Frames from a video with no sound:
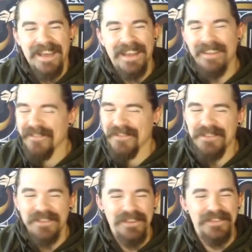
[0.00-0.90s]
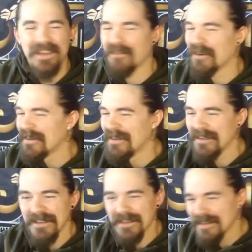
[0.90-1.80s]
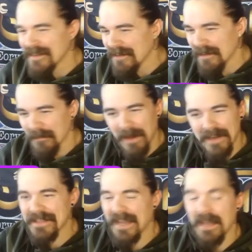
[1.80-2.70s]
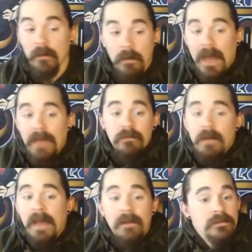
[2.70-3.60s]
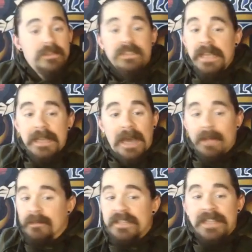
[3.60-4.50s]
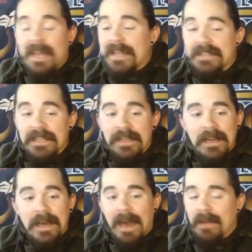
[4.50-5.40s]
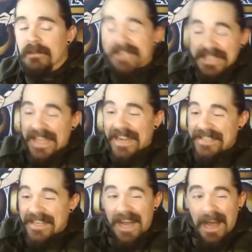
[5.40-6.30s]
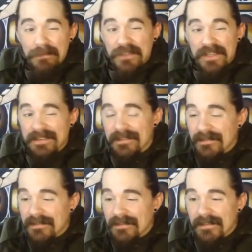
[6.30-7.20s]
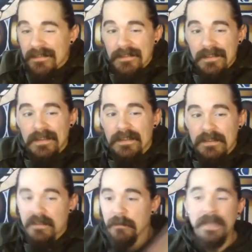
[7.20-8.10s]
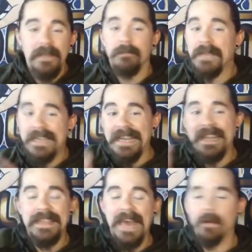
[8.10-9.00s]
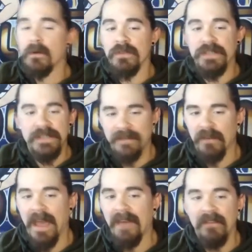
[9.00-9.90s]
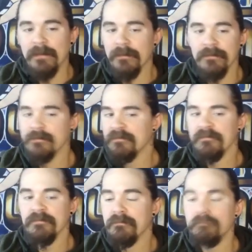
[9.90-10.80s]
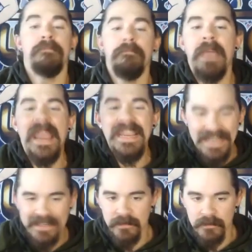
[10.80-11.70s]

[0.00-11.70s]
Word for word: and I've still never monetized, I don't, I don't see, I don't see that as a, I don't see that as an option to me me getting that old and never having made it.